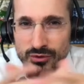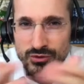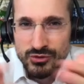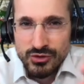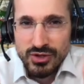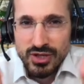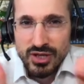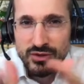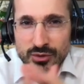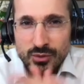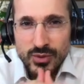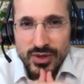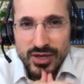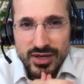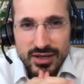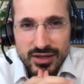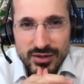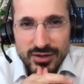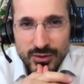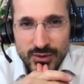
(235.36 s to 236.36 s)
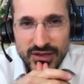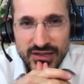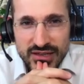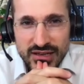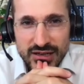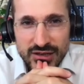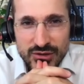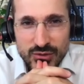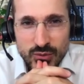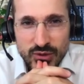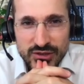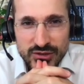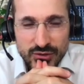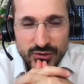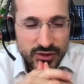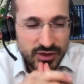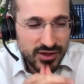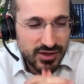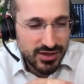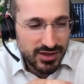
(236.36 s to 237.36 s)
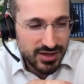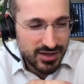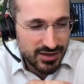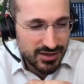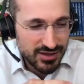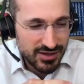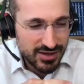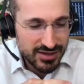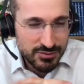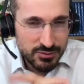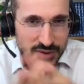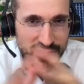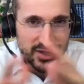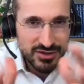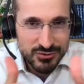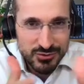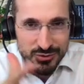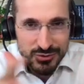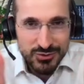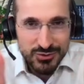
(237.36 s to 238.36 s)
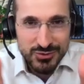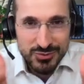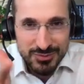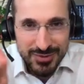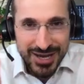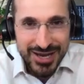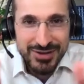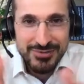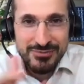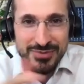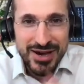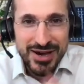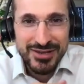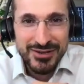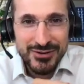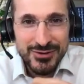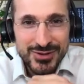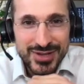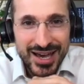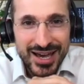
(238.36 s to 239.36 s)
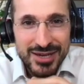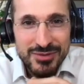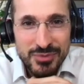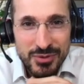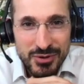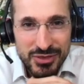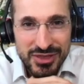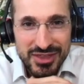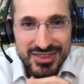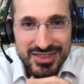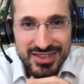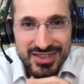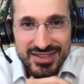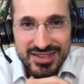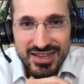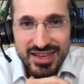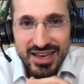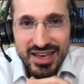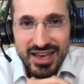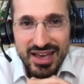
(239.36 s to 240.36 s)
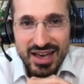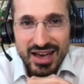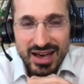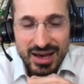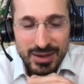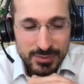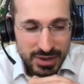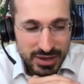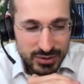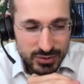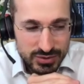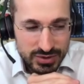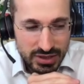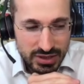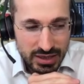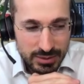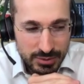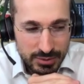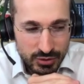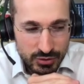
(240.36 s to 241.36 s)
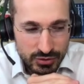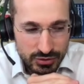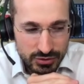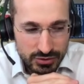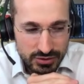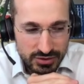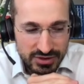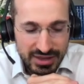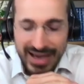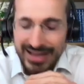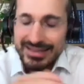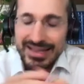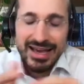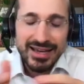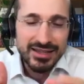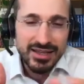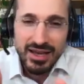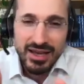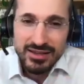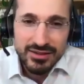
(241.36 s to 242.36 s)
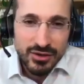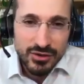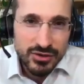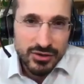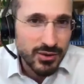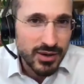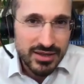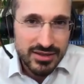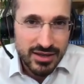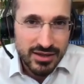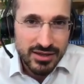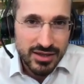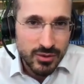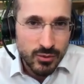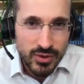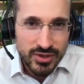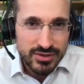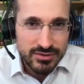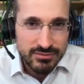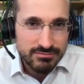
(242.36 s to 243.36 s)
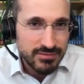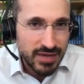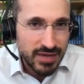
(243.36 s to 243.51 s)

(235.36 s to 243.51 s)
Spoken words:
Julien, you will tell us what you think. Let me introduce my own hypothesis about that. I don't know exactly what